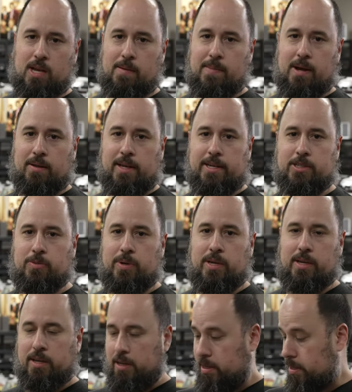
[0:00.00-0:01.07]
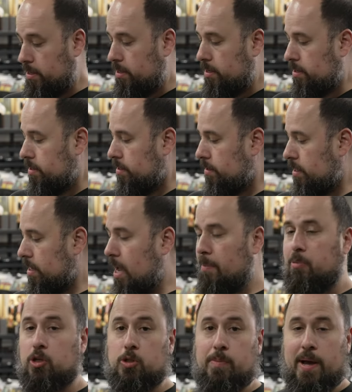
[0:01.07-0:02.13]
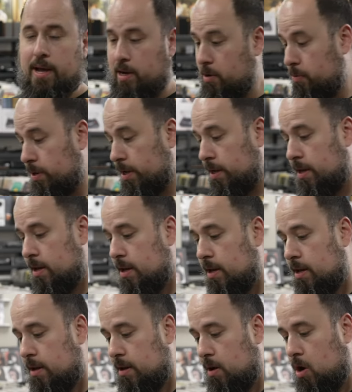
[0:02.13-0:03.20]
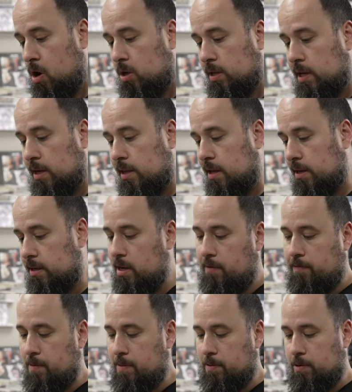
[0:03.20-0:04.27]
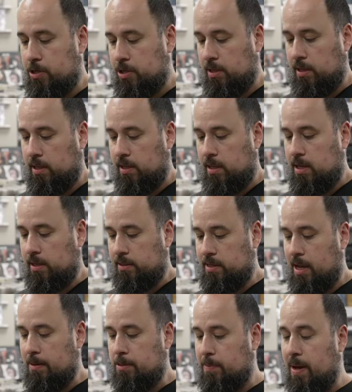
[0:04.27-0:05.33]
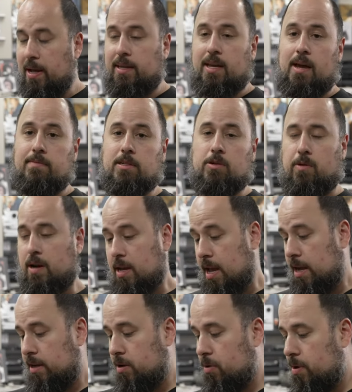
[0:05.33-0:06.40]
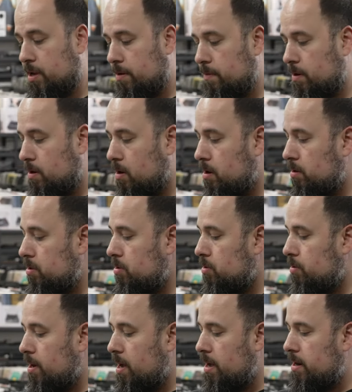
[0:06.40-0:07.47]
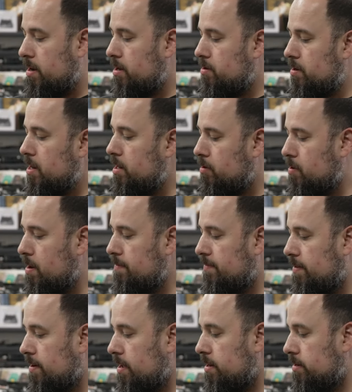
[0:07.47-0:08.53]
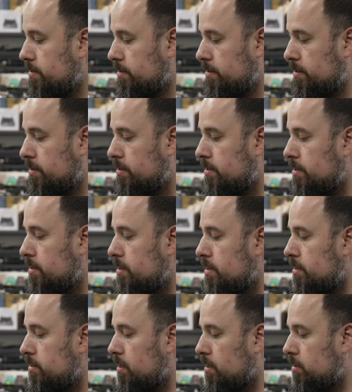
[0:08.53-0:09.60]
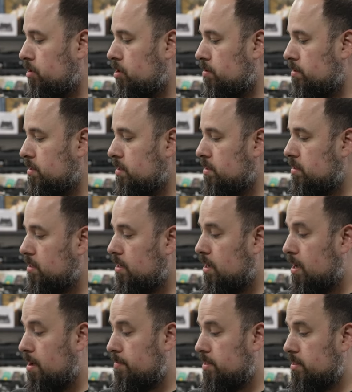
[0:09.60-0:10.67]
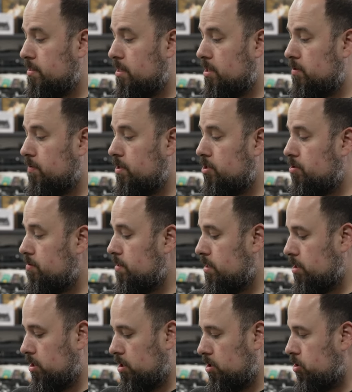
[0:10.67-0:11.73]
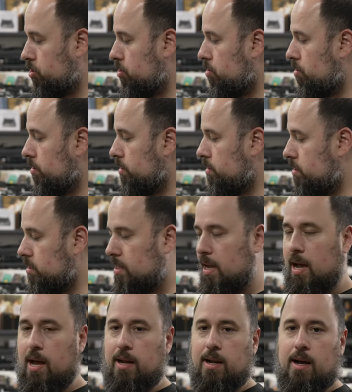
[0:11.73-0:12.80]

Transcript: come out last week. Got pushed back a week. All analog cut from the original analog tapes by Kevin Gray at Cohearent Audio on 180 gram vinyl. Stanley Turrentine's Common Touch featuring Shirley Scott